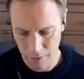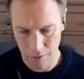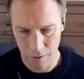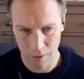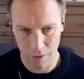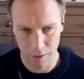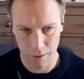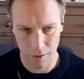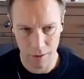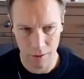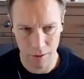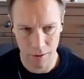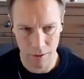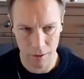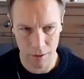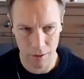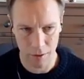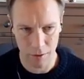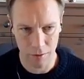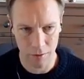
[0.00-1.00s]
uh, a
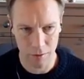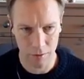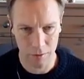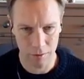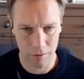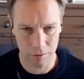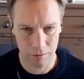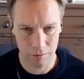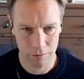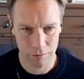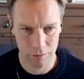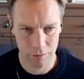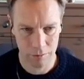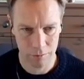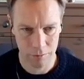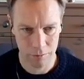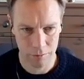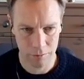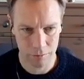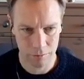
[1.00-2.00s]
new
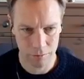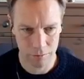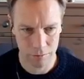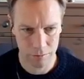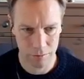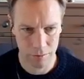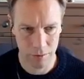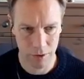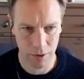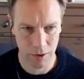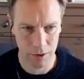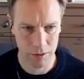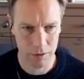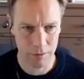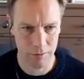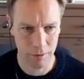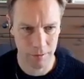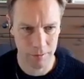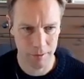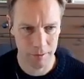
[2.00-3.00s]
list,
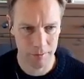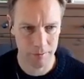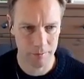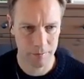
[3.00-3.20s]
maybe.